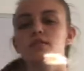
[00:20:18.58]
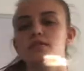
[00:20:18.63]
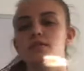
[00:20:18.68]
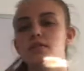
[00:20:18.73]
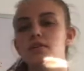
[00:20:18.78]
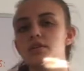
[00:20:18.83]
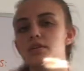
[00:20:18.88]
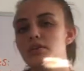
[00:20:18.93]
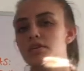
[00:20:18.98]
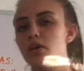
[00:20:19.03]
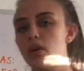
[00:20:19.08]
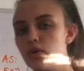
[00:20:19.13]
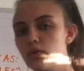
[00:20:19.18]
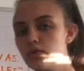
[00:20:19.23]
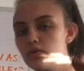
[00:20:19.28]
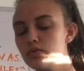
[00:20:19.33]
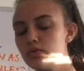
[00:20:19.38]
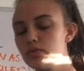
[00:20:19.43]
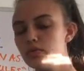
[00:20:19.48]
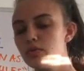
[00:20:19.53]
the
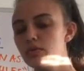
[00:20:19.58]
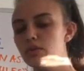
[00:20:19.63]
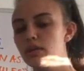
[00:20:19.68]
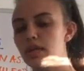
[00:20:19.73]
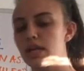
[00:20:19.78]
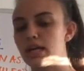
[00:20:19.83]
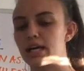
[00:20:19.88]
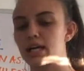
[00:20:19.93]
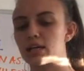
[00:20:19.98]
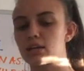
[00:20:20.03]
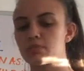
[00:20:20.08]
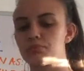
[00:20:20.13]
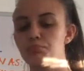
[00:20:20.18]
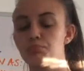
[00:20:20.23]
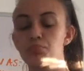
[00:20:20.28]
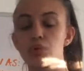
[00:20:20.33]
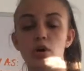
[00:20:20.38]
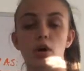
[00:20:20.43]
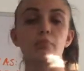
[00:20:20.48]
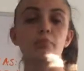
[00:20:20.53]
known
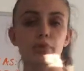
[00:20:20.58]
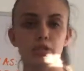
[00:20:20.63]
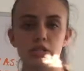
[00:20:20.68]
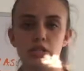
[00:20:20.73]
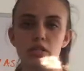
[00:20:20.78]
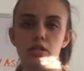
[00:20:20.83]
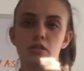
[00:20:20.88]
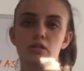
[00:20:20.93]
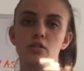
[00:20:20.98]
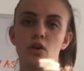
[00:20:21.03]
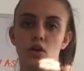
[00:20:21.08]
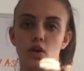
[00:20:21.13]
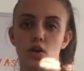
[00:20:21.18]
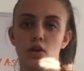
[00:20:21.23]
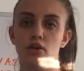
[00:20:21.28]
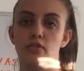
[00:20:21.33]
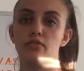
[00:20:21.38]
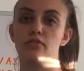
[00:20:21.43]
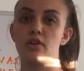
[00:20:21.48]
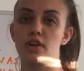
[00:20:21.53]
properties
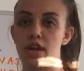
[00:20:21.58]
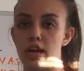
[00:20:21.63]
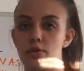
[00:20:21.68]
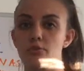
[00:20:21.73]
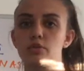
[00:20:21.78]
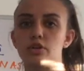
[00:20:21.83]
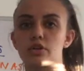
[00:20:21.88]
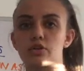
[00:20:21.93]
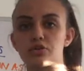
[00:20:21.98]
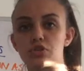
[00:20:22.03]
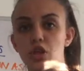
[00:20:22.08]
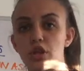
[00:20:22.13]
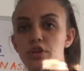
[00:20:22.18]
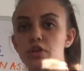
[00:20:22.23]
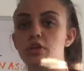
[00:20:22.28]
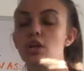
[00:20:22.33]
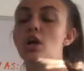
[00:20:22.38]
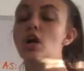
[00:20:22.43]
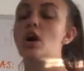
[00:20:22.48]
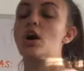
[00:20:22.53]
of a network
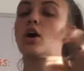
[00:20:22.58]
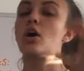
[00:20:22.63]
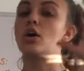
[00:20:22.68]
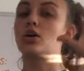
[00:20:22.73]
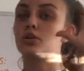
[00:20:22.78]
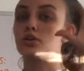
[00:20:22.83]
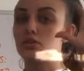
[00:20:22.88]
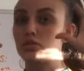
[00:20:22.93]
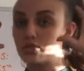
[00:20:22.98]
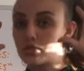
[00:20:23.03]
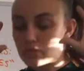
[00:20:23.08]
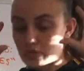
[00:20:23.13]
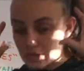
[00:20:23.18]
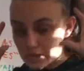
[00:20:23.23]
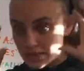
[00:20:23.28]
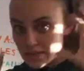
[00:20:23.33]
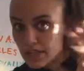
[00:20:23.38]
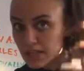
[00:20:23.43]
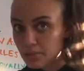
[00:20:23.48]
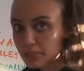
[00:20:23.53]
solid are
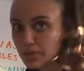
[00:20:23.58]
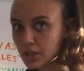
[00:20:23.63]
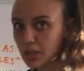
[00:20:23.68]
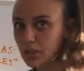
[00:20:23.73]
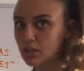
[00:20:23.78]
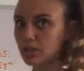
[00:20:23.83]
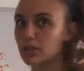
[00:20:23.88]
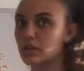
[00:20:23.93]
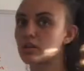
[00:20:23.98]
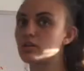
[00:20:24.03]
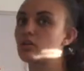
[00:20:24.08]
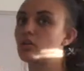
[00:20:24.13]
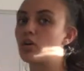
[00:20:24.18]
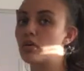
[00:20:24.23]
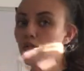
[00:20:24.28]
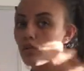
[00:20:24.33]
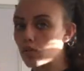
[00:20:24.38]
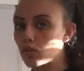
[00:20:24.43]
typically, not